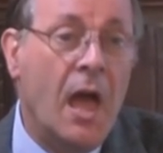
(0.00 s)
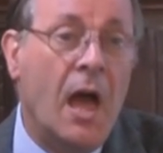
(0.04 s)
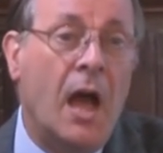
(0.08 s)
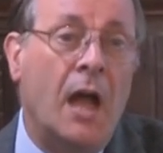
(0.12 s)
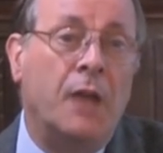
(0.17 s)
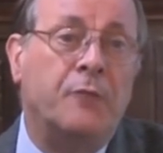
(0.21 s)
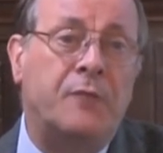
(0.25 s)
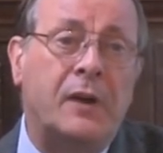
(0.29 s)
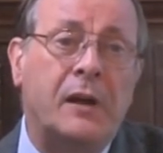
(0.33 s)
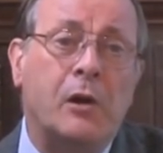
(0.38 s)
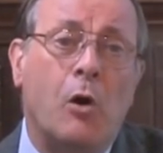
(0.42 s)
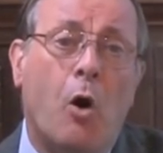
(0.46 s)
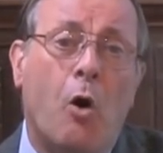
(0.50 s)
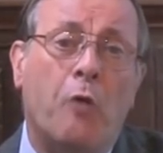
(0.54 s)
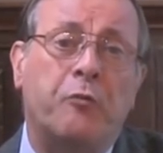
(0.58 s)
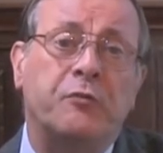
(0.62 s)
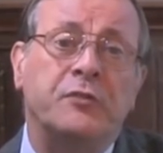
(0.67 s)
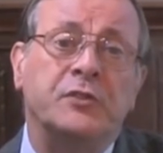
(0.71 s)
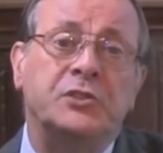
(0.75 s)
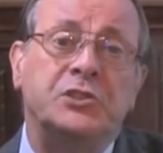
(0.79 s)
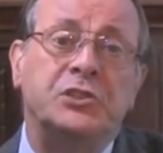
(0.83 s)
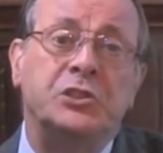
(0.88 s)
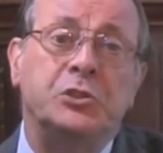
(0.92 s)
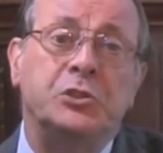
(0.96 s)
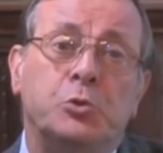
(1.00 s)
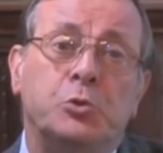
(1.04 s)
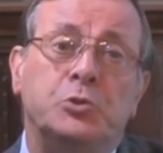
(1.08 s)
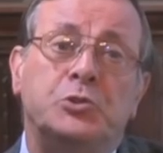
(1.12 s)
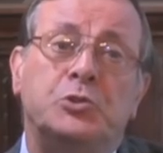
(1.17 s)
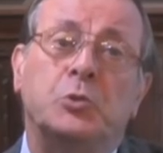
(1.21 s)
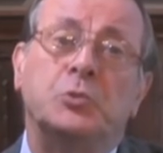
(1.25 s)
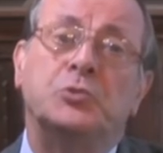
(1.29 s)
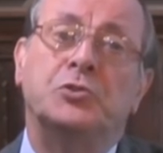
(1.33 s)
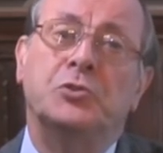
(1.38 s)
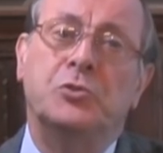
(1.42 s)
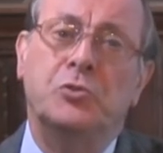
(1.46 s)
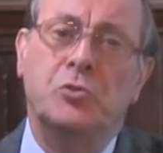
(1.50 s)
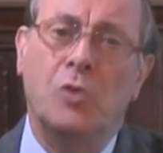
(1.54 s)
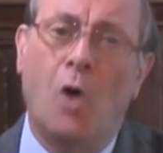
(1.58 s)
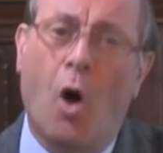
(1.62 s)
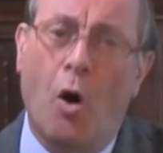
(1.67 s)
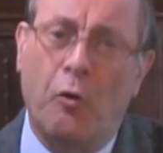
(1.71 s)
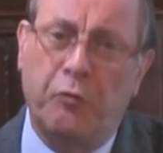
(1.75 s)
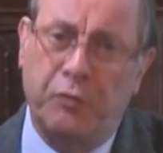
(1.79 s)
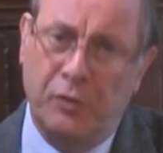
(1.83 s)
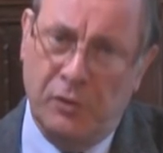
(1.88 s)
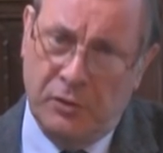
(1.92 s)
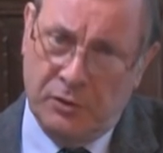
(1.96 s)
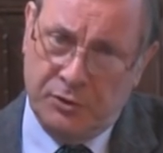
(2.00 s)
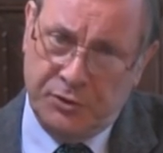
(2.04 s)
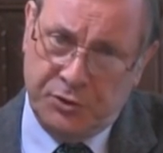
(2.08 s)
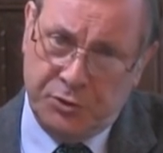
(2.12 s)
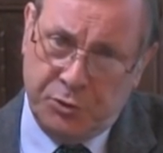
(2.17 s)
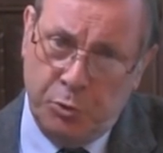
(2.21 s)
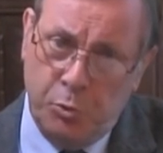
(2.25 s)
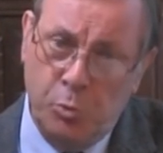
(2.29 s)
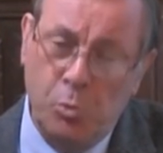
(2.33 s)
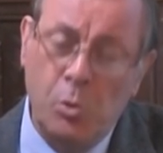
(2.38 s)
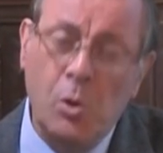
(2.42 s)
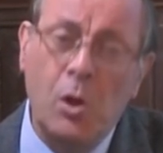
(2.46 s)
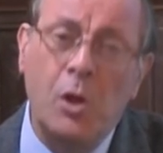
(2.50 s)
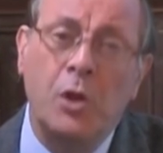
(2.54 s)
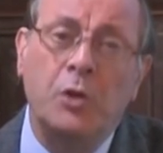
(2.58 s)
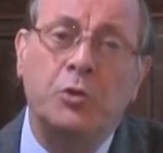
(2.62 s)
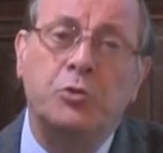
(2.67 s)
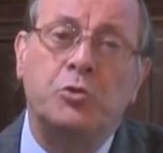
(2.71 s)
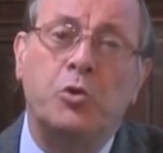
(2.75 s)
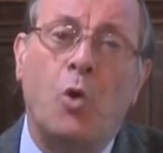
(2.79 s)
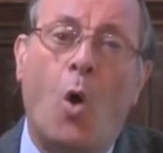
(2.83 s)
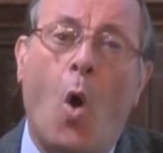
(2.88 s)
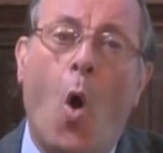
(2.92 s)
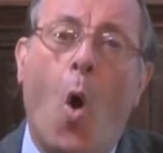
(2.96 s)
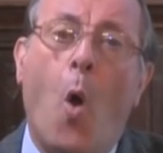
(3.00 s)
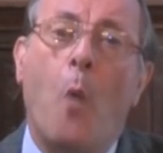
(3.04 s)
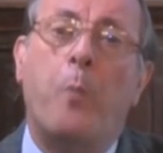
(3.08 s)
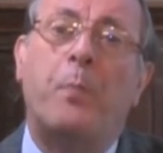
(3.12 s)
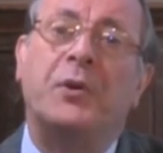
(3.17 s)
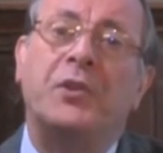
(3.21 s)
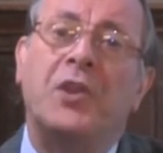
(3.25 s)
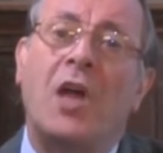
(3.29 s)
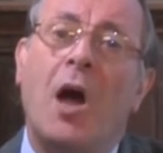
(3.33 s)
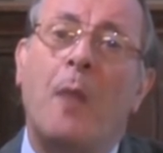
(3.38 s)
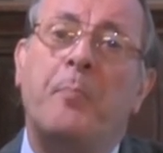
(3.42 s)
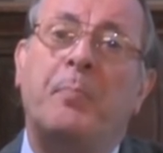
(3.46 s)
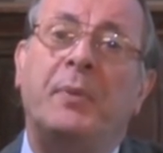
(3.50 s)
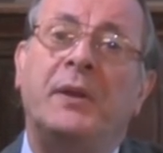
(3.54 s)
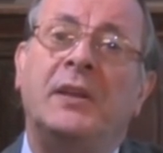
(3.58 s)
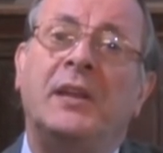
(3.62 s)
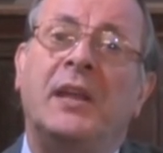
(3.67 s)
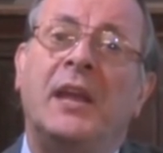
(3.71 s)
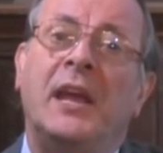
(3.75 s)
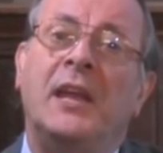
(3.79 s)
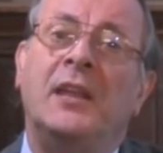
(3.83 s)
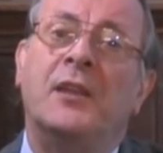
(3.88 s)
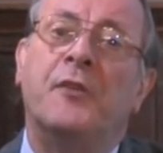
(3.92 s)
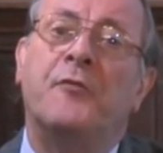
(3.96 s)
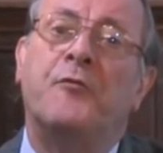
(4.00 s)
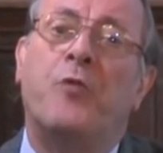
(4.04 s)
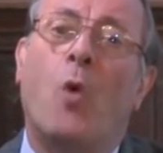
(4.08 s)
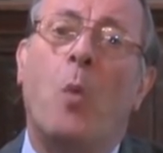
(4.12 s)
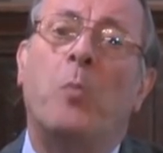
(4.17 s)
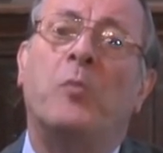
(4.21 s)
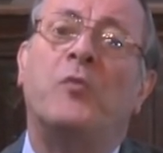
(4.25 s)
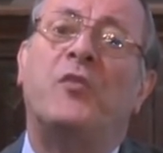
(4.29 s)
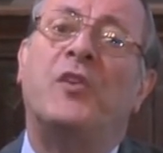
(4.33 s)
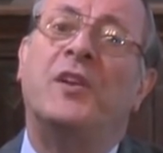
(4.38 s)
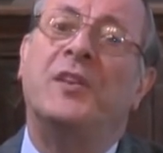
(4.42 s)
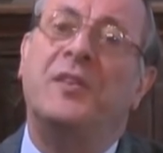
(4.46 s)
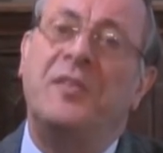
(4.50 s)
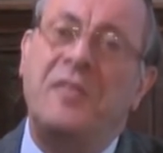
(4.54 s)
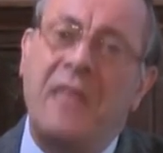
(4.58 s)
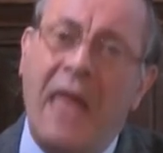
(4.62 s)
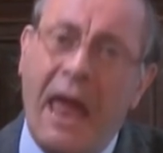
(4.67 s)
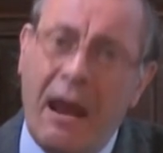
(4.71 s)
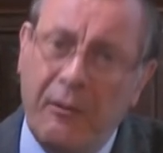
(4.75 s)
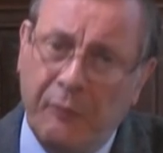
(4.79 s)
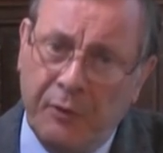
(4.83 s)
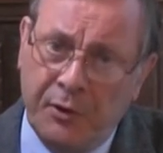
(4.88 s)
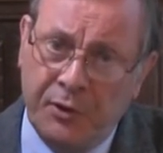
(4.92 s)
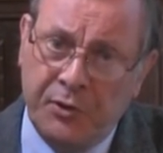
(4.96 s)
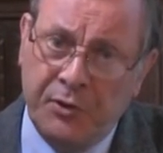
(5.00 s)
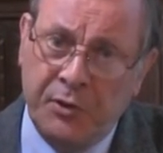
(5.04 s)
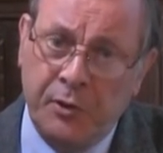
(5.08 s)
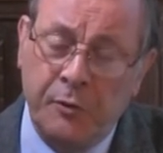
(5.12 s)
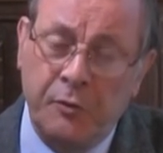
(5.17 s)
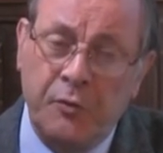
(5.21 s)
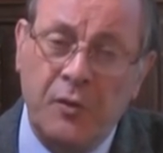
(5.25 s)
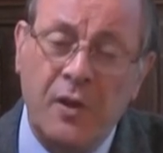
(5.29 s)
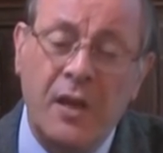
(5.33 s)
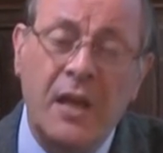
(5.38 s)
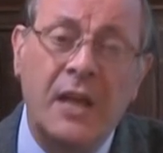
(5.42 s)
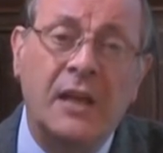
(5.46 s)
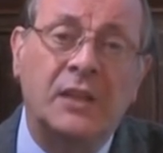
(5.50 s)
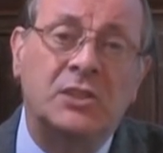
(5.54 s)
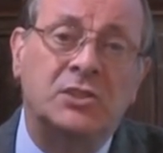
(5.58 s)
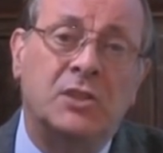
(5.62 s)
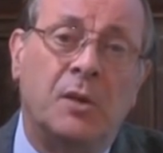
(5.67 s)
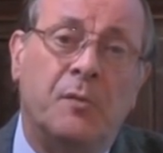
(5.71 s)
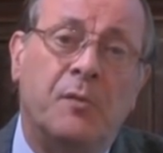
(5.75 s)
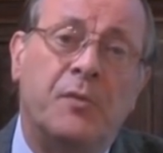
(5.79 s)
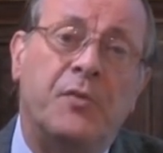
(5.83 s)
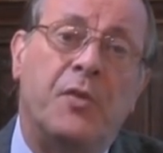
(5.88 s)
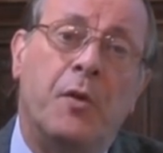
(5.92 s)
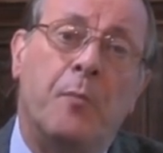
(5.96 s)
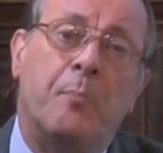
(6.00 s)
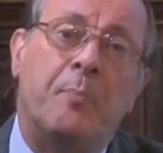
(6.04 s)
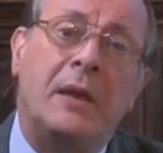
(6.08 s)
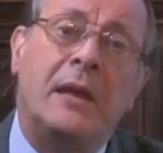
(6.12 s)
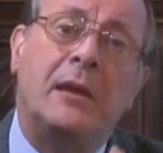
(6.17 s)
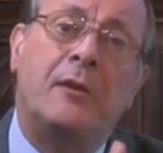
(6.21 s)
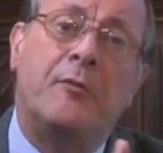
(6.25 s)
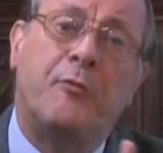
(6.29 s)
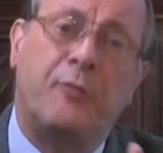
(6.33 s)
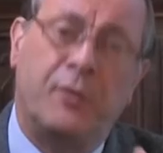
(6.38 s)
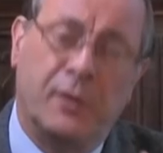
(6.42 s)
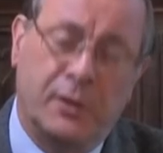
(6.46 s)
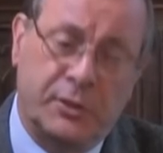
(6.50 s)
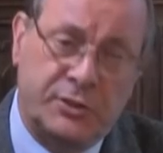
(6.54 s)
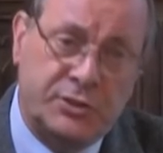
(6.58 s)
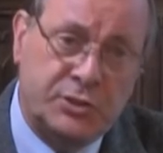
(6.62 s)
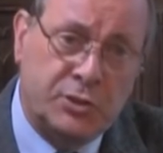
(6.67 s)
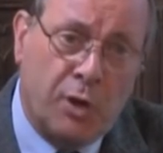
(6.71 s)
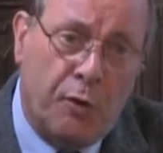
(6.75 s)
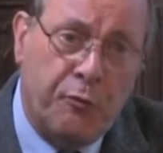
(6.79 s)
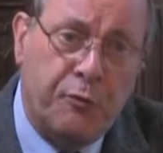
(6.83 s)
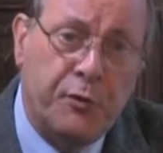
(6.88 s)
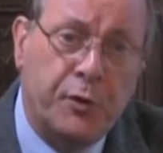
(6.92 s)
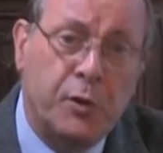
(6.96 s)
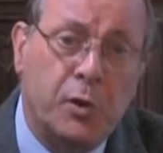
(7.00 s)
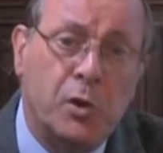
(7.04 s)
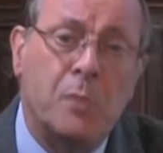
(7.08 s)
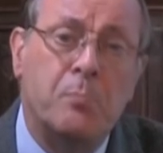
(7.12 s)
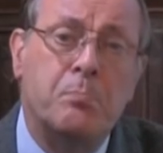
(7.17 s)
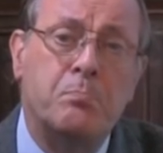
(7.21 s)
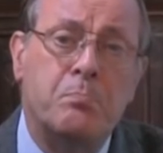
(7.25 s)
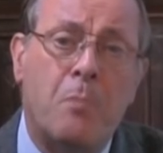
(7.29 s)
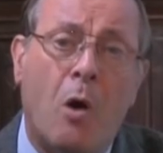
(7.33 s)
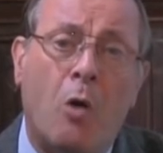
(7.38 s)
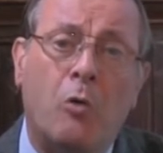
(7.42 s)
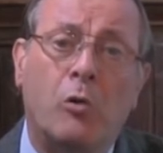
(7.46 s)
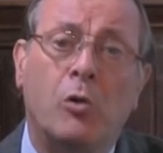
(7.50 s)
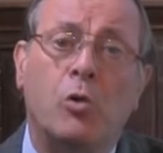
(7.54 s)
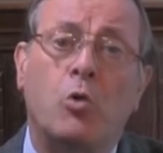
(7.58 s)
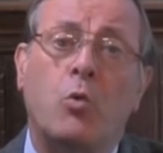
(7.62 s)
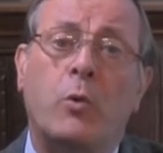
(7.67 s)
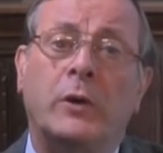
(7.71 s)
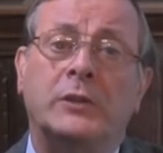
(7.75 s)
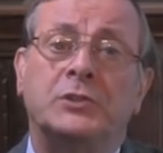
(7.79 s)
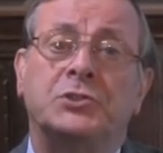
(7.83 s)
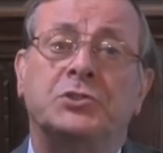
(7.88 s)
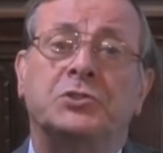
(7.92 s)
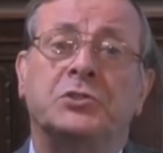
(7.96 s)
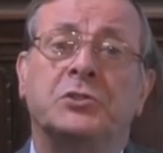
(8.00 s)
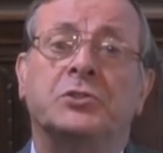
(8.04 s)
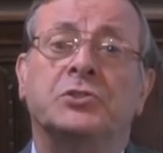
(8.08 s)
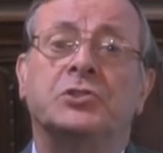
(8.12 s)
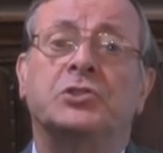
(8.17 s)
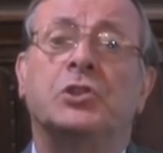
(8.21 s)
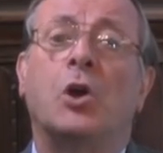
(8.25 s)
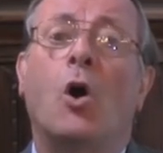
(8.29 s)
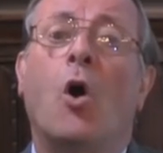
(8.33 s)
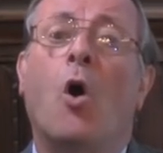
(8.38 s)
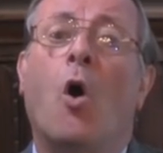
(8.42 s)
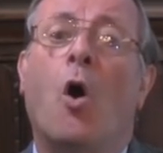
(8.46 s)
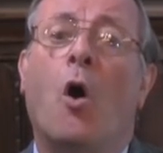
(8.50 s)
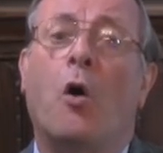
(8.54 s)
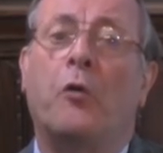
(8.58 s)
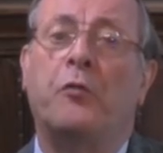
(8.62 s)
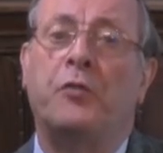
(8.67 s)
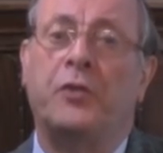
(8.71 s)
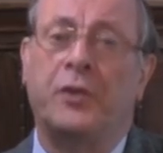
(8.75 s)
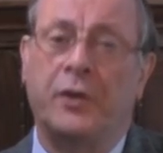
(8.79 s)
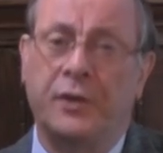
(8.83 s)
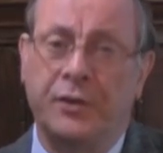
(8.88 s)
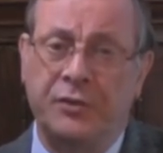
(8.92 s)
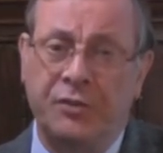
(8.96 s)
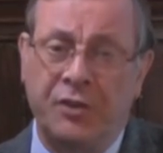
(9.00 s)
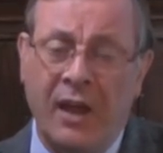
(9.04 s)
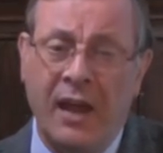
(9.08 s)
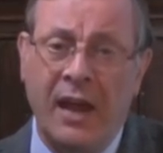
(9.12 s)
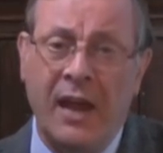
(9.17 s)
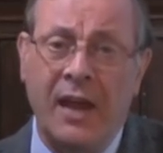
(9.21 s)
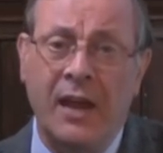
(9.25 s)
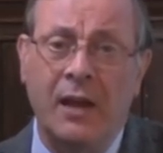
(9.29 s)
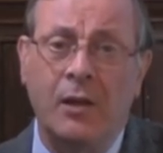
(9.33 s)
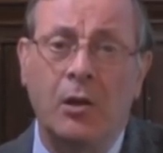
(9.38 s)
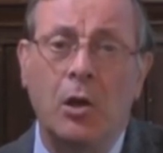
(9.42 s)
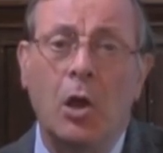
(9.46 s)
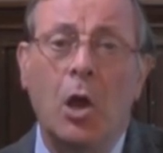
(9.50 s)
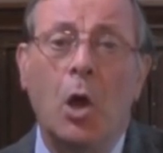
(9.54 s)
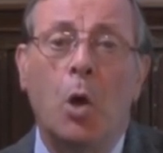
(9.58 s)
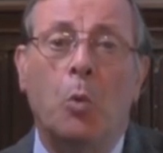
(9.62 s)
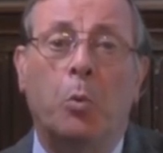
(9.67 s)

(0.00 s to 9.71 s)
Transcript: And very often used those novels to to open up in the, in the form of a narrative some of the big philosophical and moral questions of her day,